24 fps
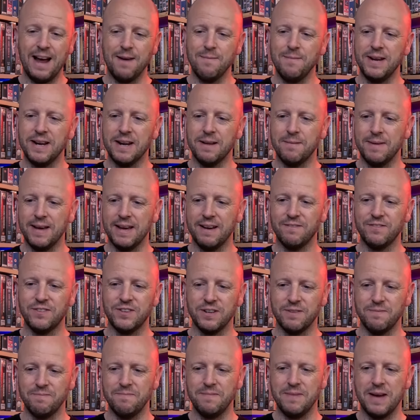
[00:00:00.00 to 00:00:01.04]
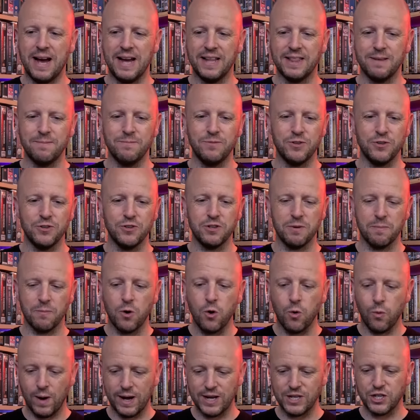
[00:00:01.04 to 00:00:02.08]
mean, I may have had them do some
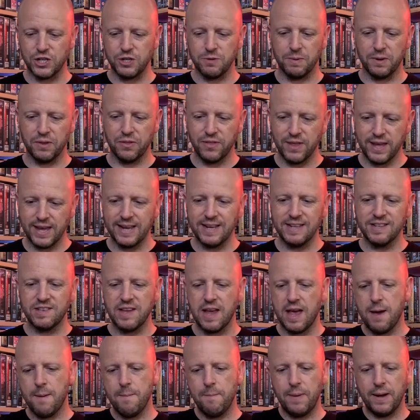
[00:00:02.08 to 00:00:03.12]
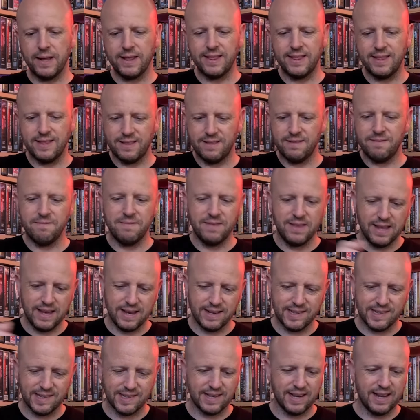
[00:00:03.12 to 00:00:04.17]
questionable things, but
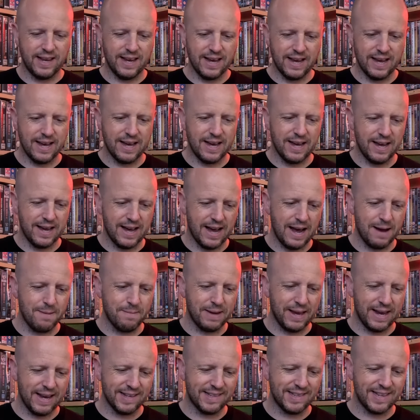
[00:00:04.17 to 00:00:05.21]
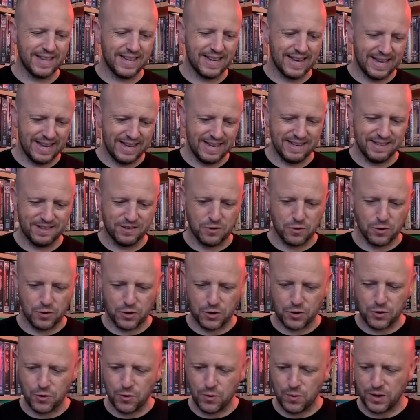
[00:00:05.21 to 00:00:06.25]
this, I'm guessing, is going
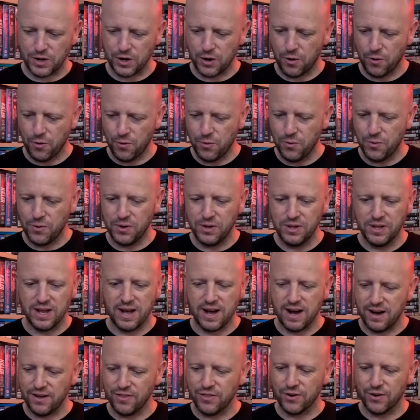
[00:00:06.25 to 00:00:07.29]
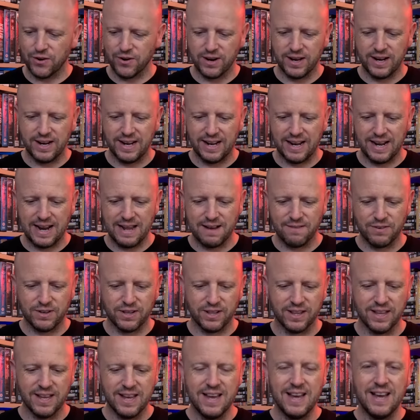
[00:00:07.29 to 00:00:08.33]
to go on a whole other
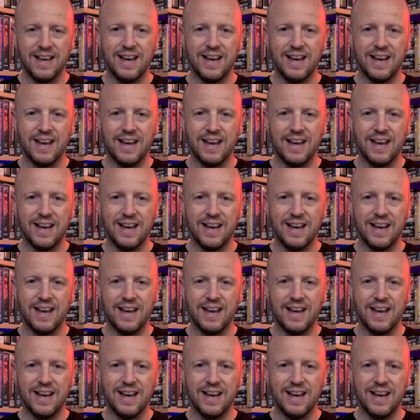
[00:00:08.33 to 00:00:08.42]
level.